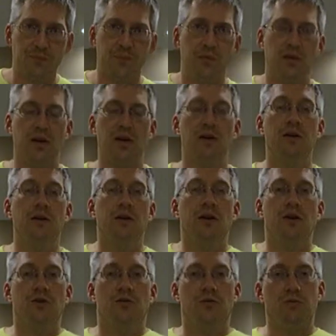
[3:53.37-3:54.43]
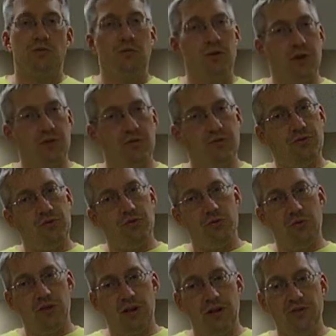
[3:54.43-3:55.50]
Okay, so nice and slow,
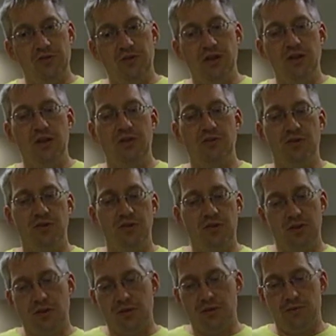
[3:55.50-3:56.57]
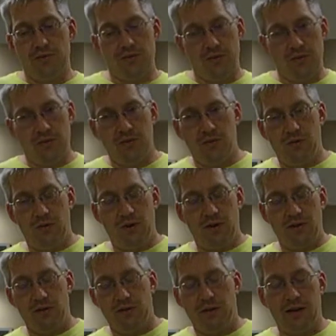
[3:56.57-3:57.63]
nice and easy. You don't
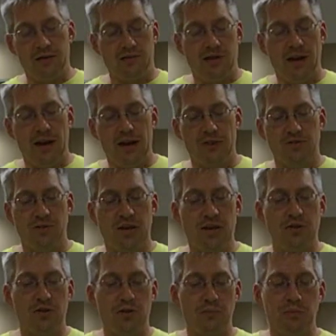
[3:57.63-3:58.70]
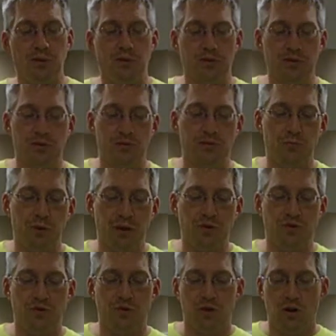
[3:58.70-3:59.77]
get your hands tangled up nearly as
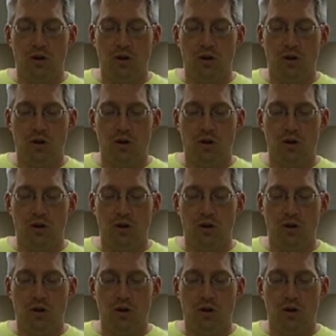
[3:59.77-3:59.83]
much.